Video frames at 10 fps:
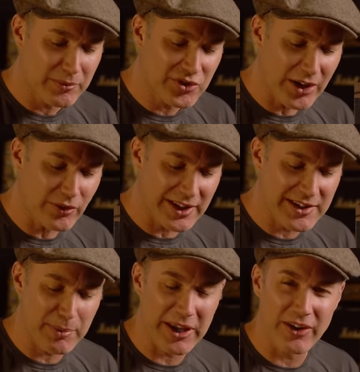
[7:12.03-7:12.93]

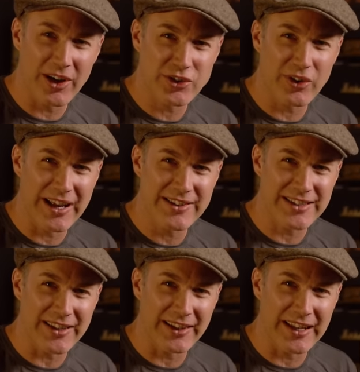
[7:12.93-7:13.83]
Generally speaking, I try and
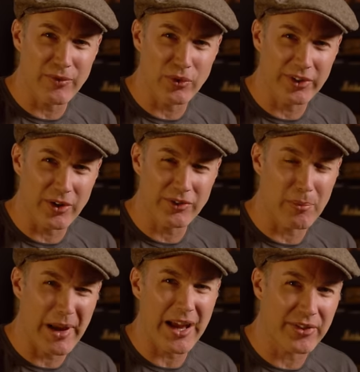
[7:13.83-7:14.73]
set the level so it's
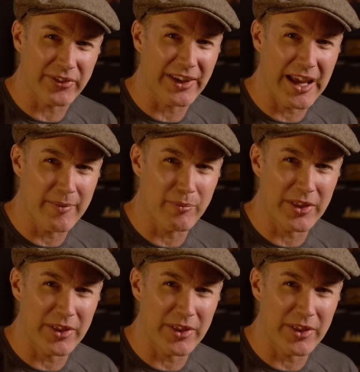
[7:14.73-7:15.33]
about the same